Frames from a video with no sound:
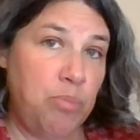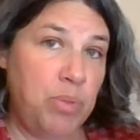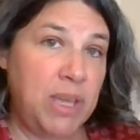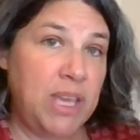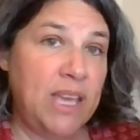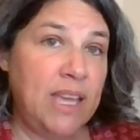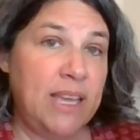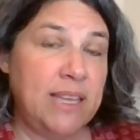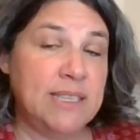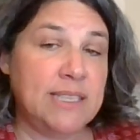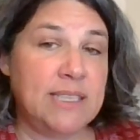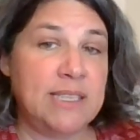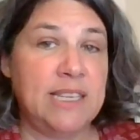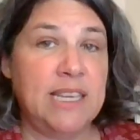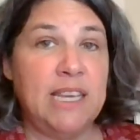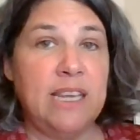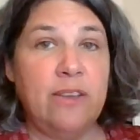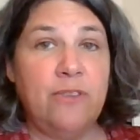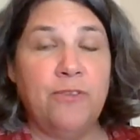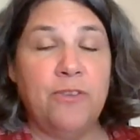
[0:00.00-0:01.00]
B,
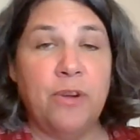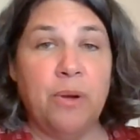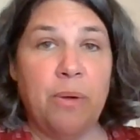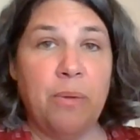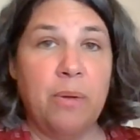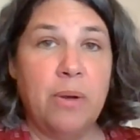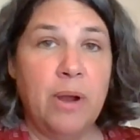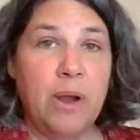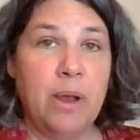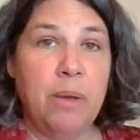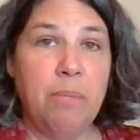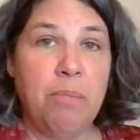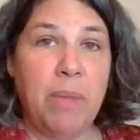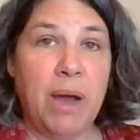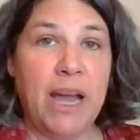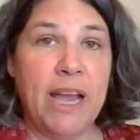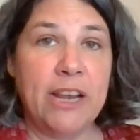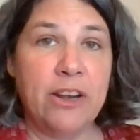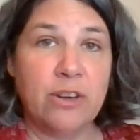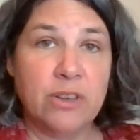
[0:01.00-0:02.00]
C for
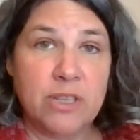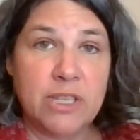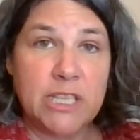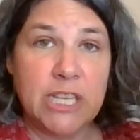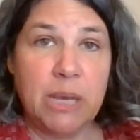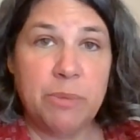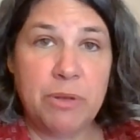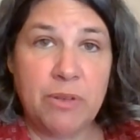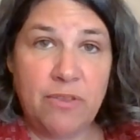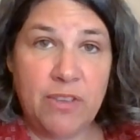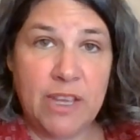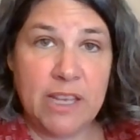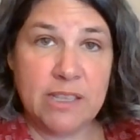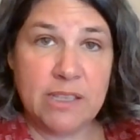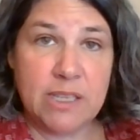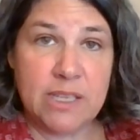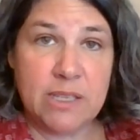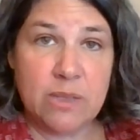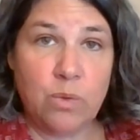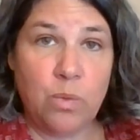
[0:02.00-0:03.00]
minor
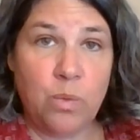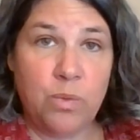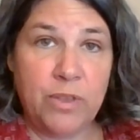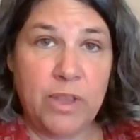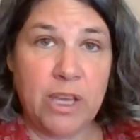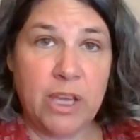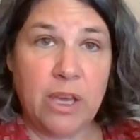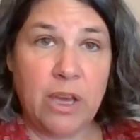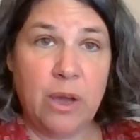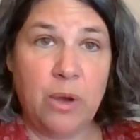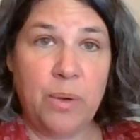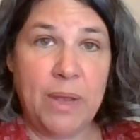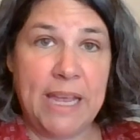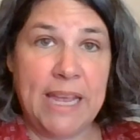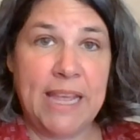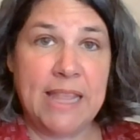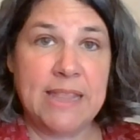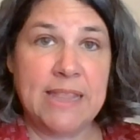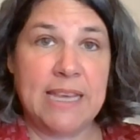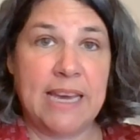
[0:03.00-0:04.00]
sub-events that go
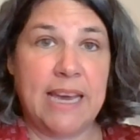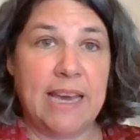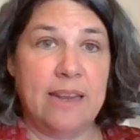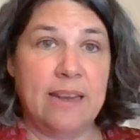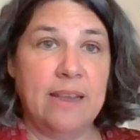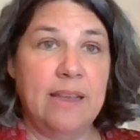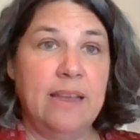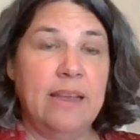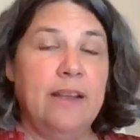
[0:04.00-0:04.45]
in that.